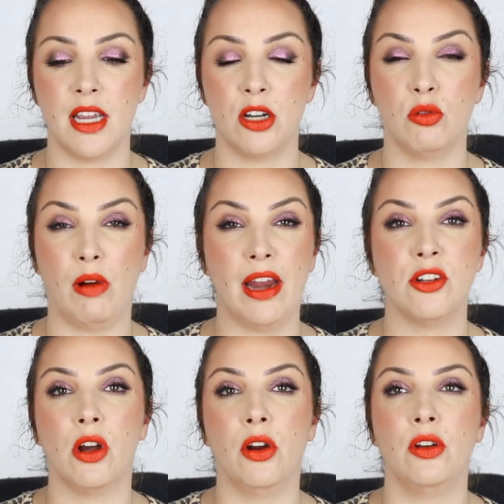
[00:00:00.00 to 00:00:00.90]
had gray
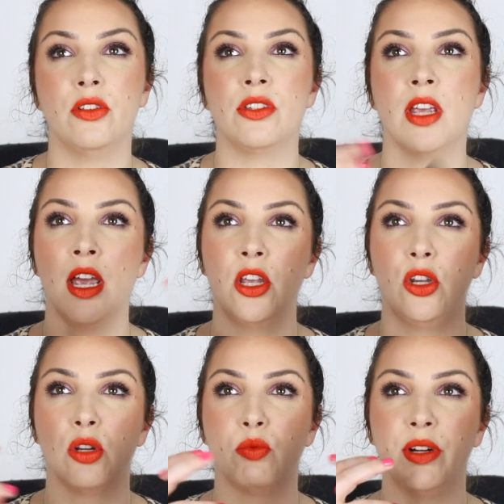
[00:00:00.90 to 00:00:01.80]
tones,
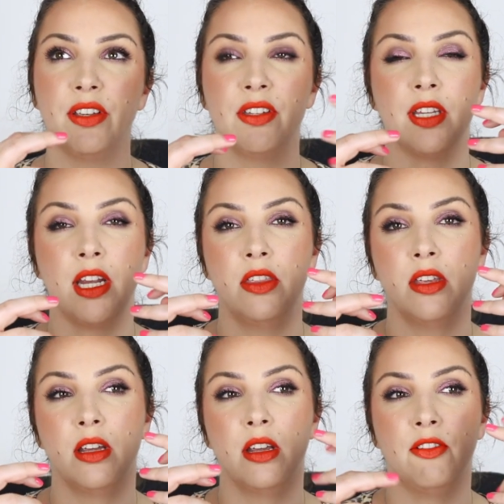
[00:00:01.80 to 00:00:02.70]
you could really see
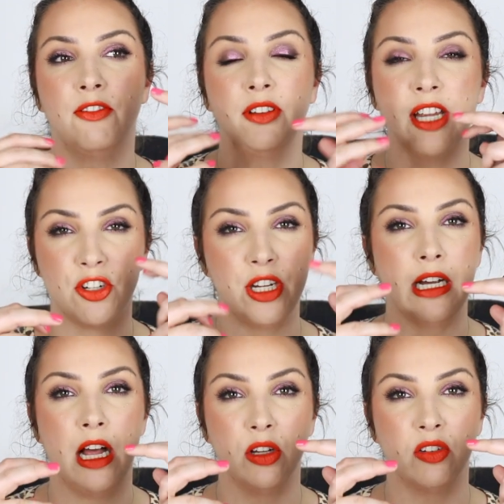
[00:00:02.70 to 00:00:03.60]
the fleshy
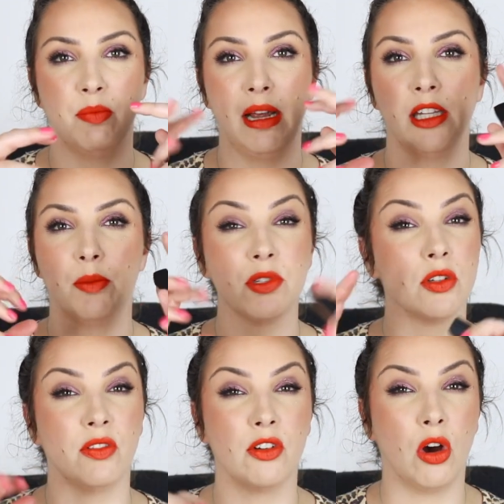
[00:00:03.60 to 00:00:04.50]
color of my lips
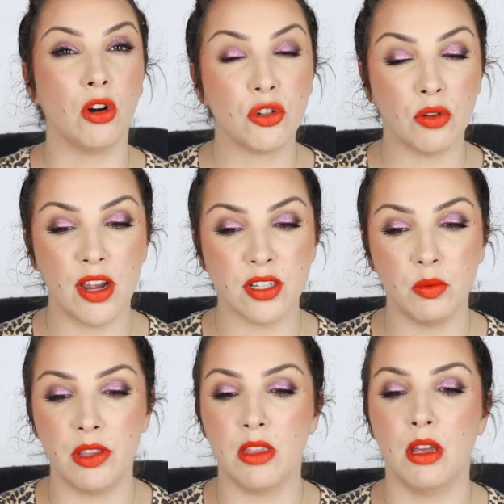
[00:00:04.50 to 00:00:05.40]
sort of contrast
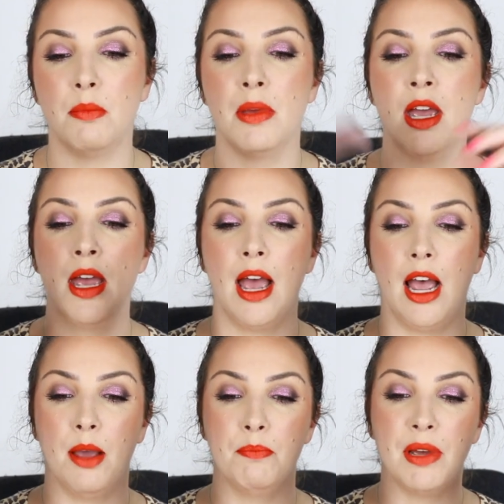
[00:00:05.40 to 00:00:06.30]
with them.
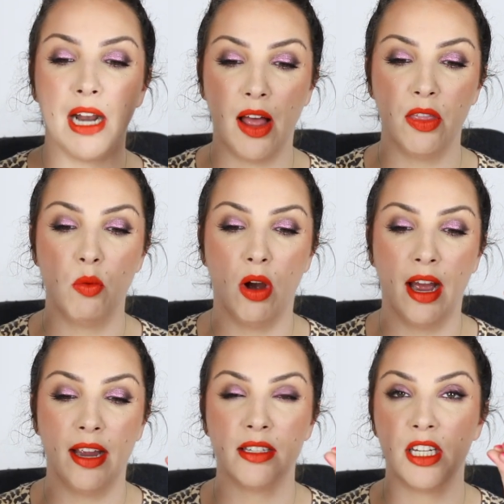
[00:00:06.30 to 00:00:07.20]
But
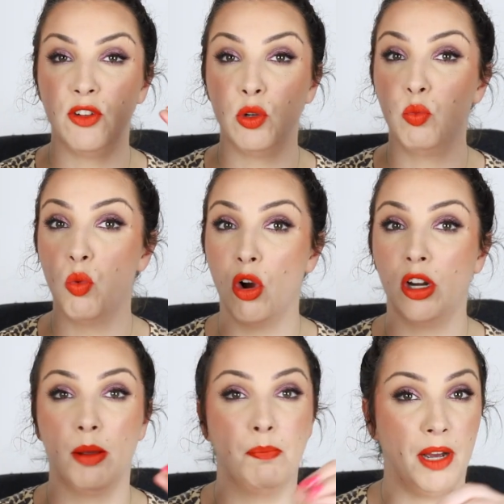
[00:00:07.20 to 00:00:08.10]
otherwise, if you
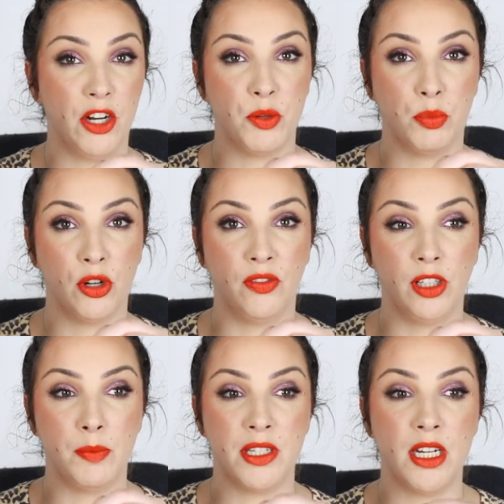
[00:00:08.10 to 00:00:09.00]
want a budge-proof
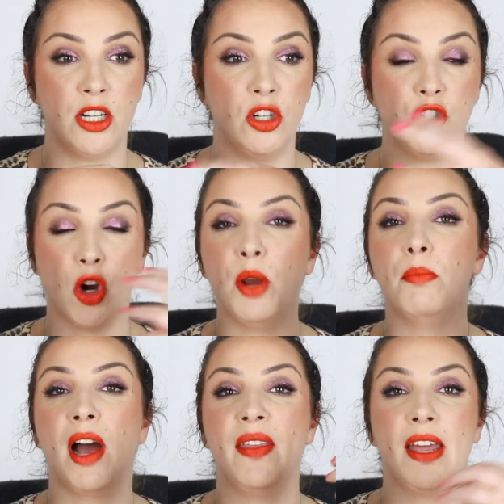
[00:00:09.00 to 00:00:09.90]
lipstick and you don't
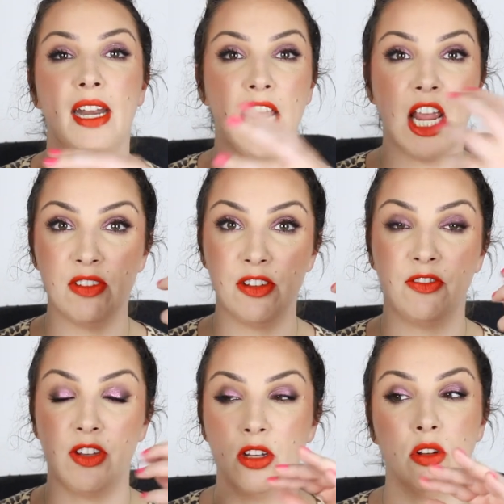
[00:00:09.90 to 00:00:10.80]
mind that heavy
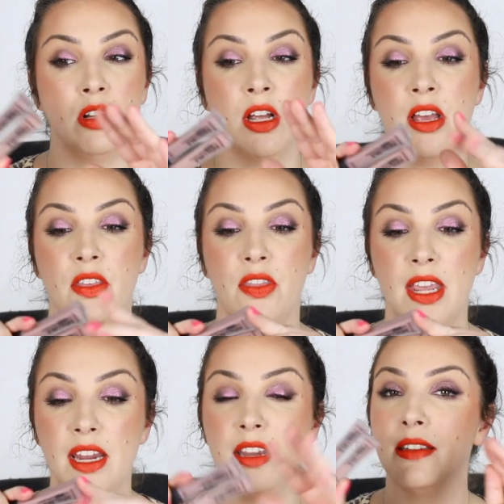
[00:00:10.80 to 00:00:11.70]
feel,
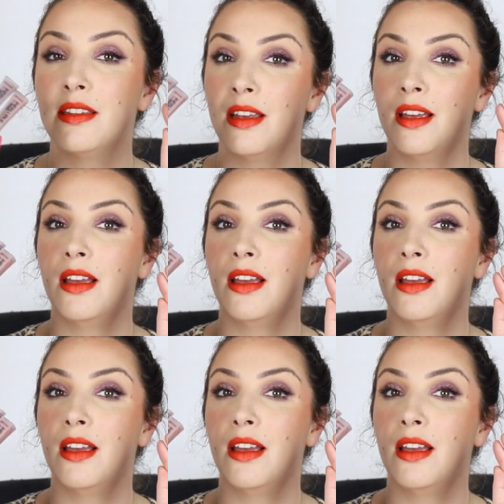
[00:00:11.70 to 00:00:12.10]
these